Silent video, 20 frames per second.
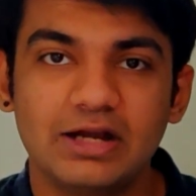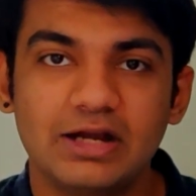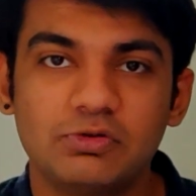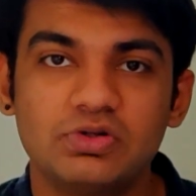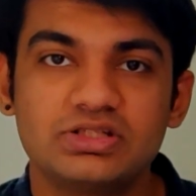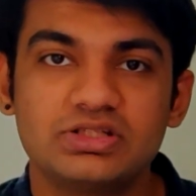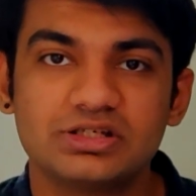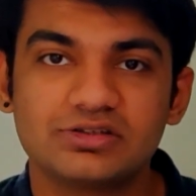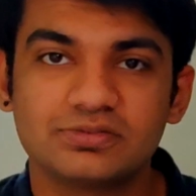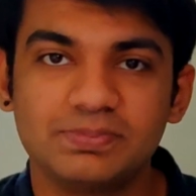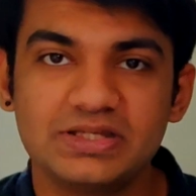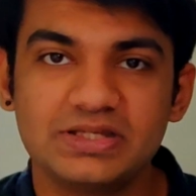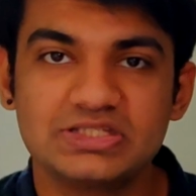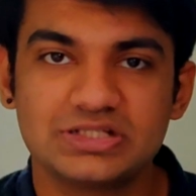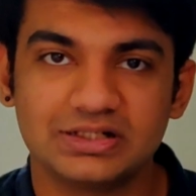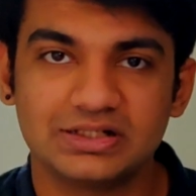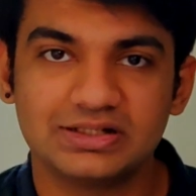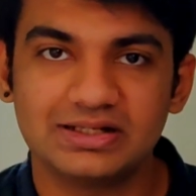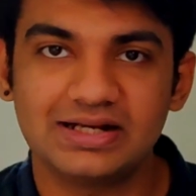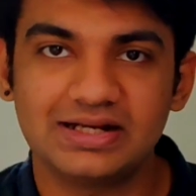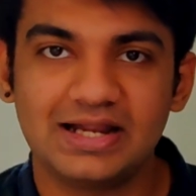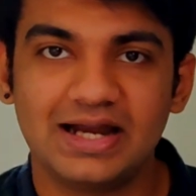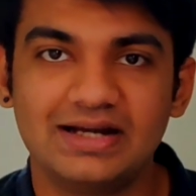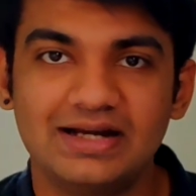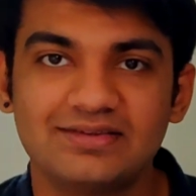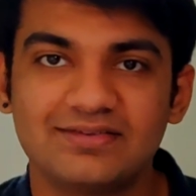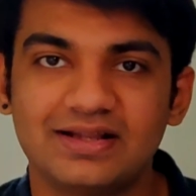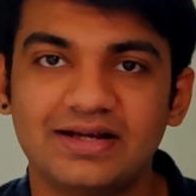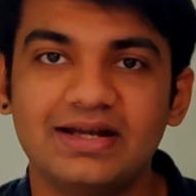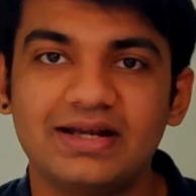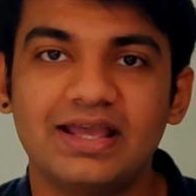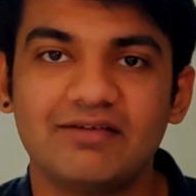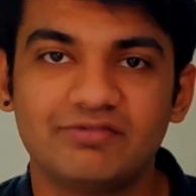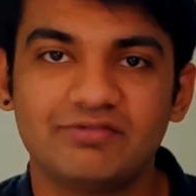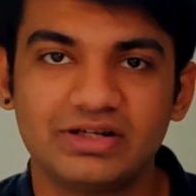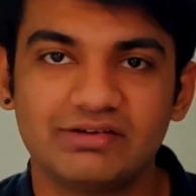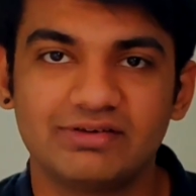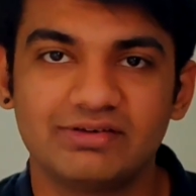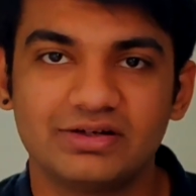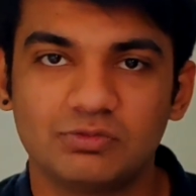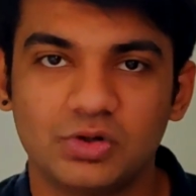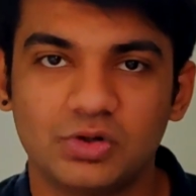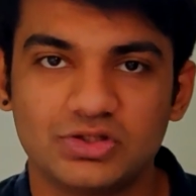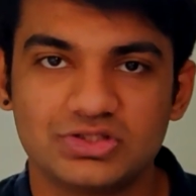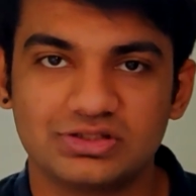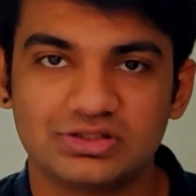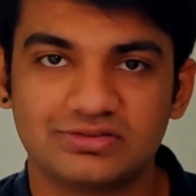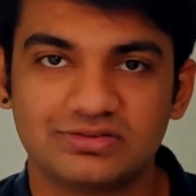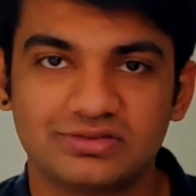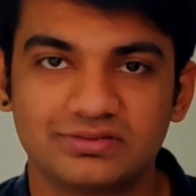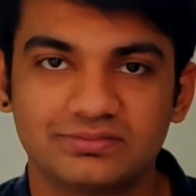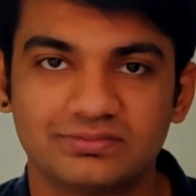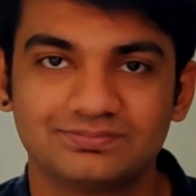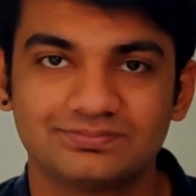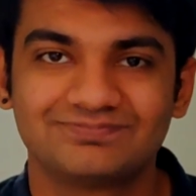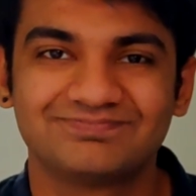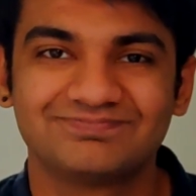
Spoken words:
It would just be general ads that everyone watches.